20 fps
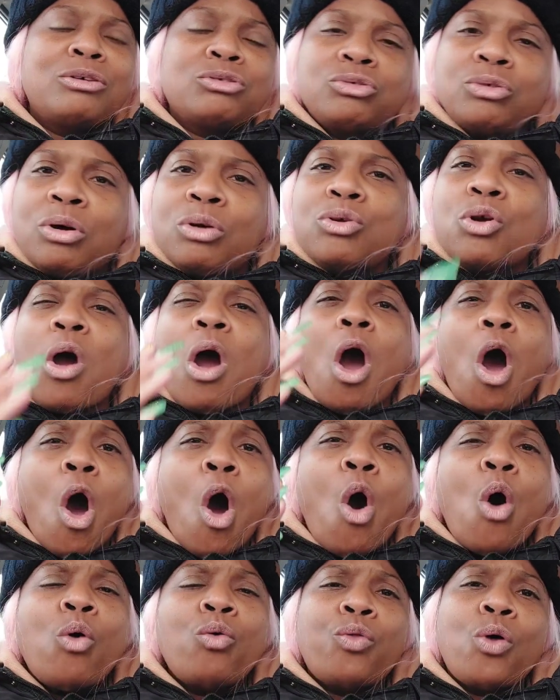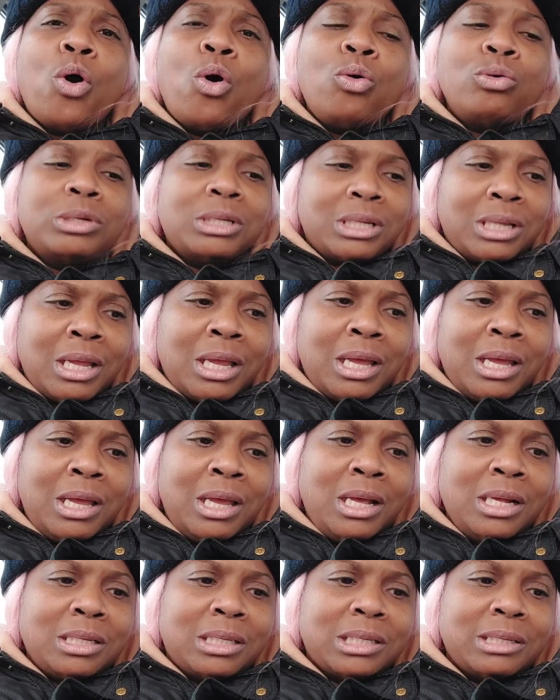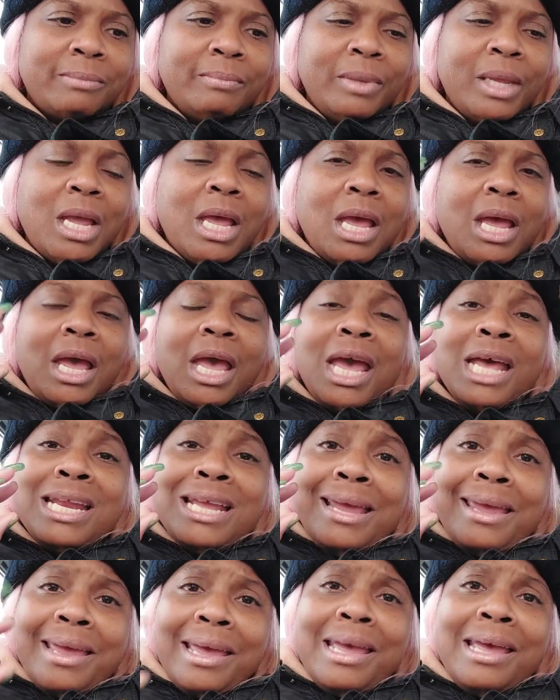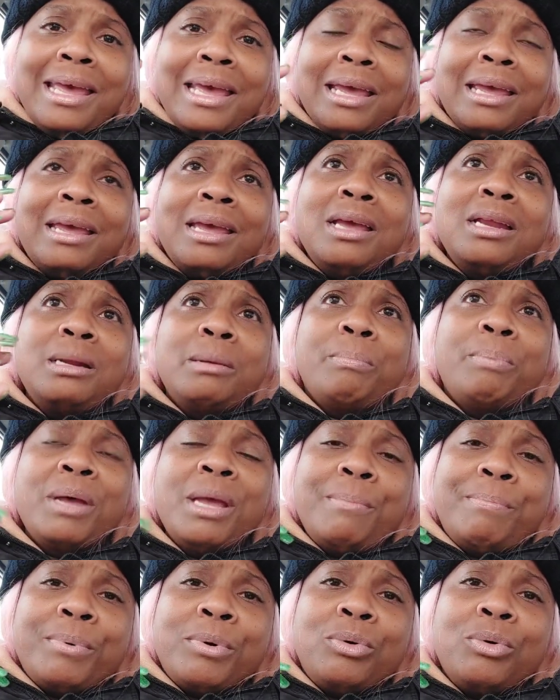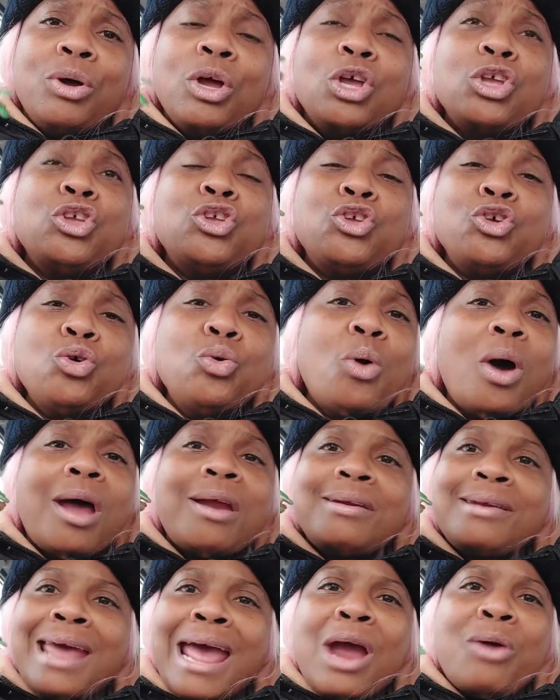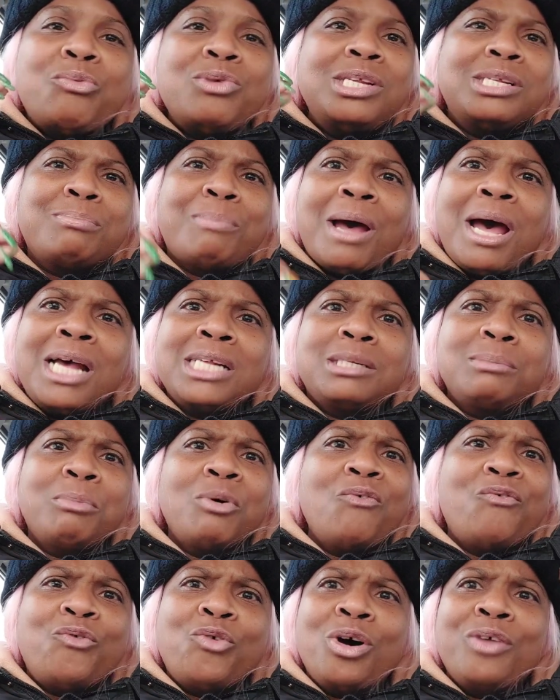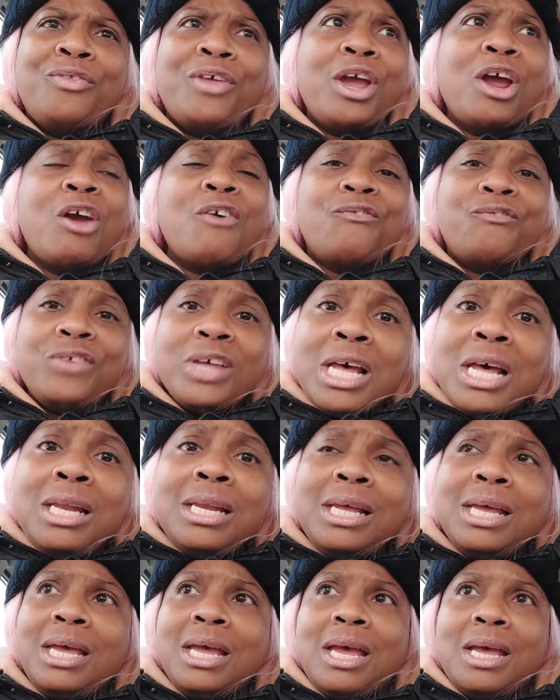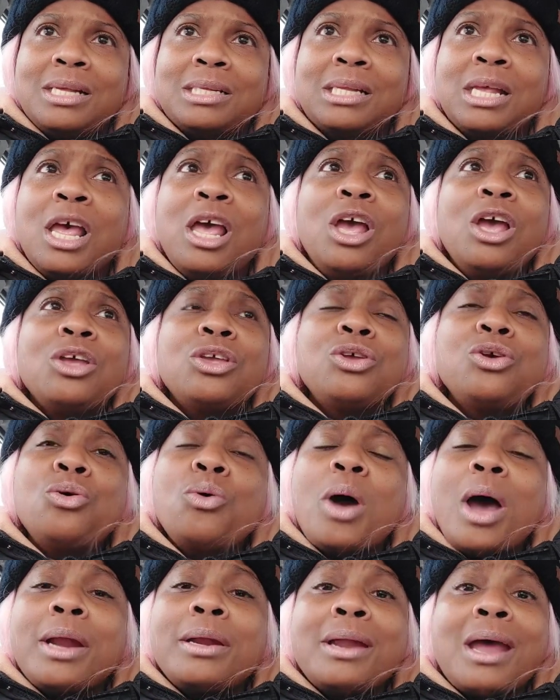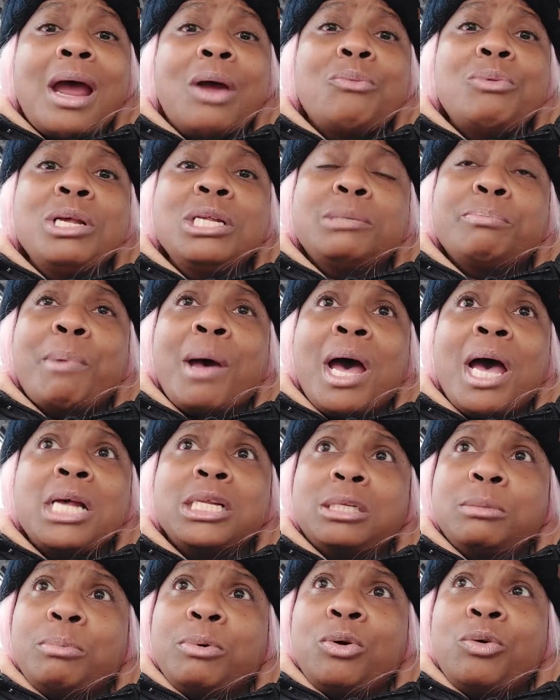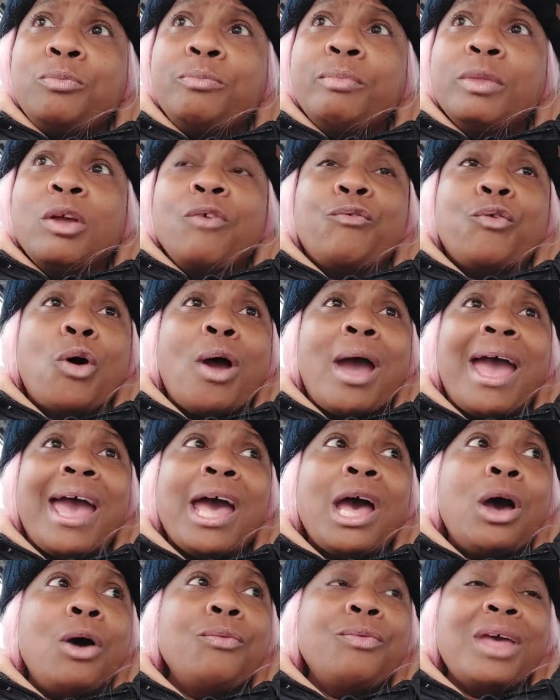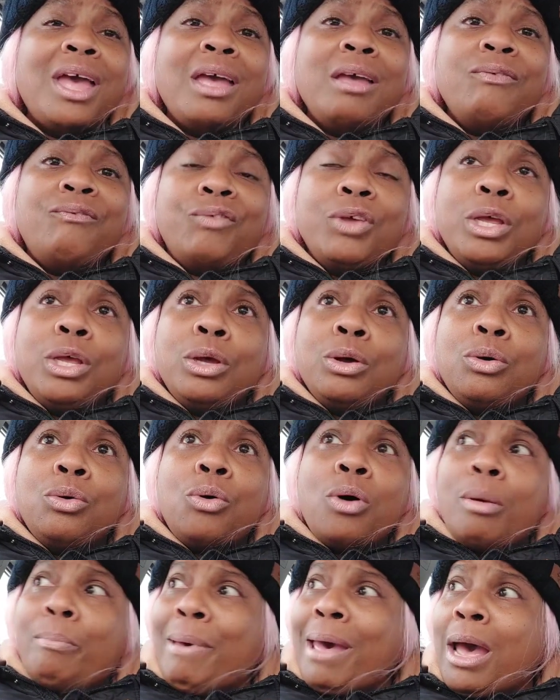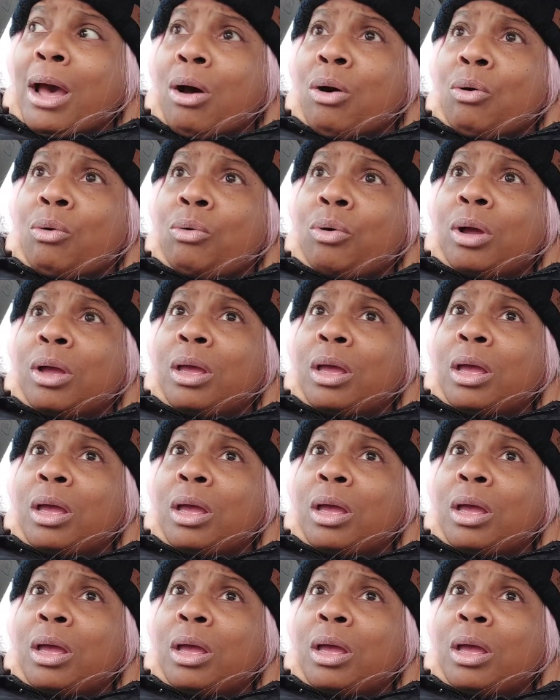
control you. All those things. And again, kingdom people, you are not responsible for their feelings. You are not responsible for how they feel about